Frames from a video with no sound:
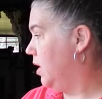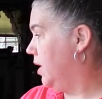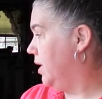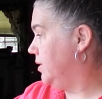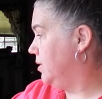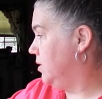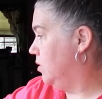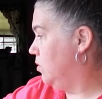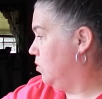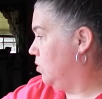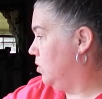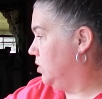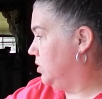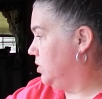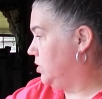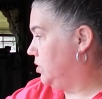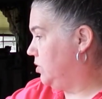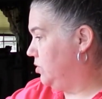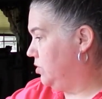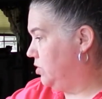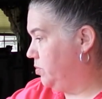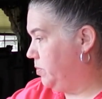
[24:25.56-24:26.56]
I don't want
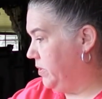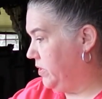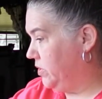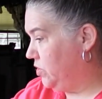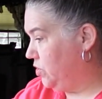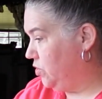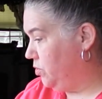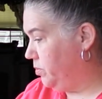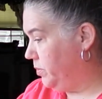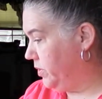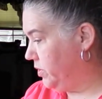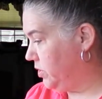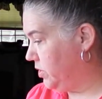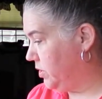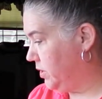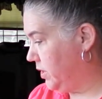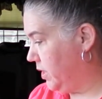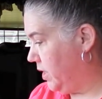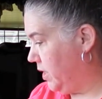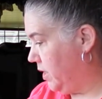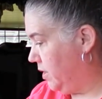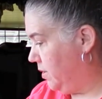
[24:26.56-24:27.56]
to spend too much
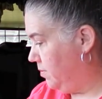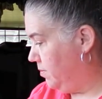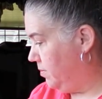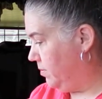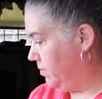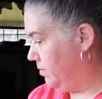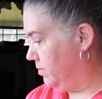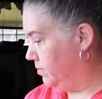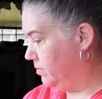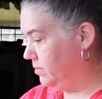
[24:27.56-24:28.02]
time